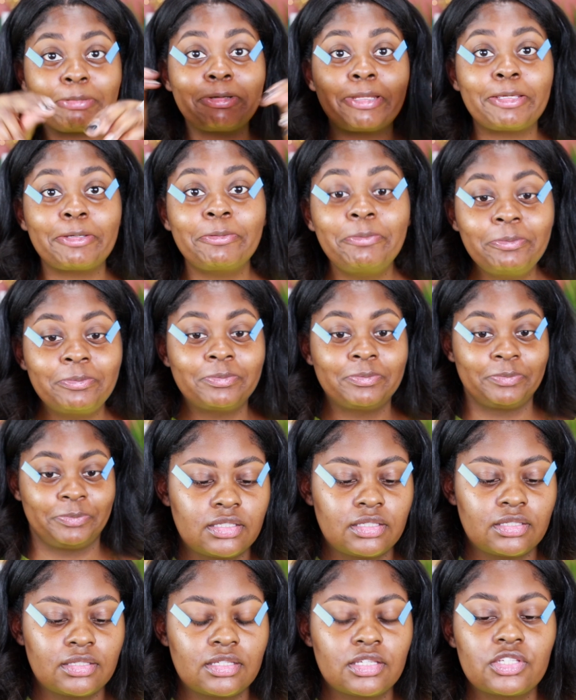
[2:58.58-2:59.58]
do.
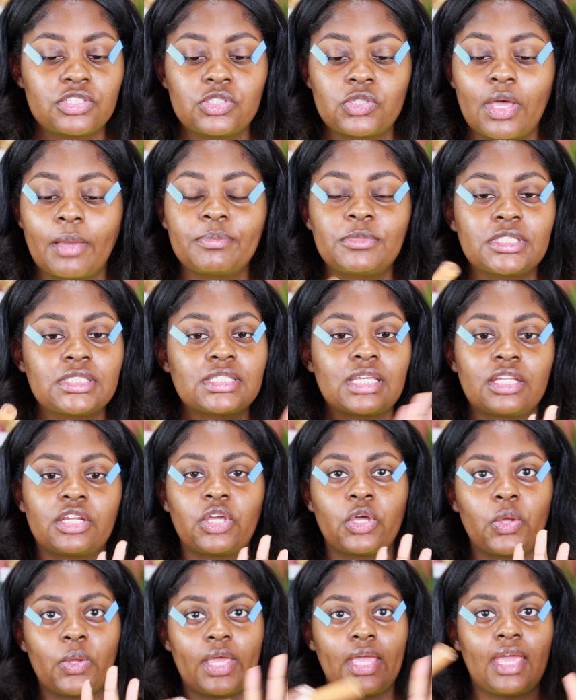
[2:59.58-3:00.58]
So I'm just
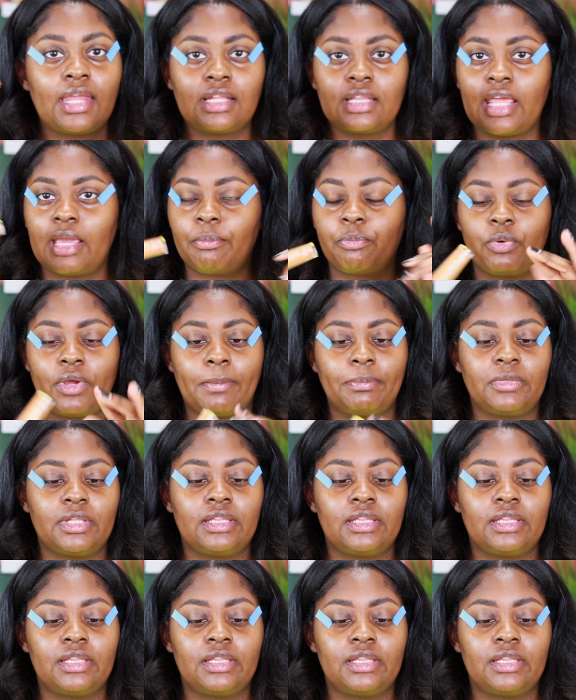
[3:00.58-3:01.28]
gonna go ahead and like prep the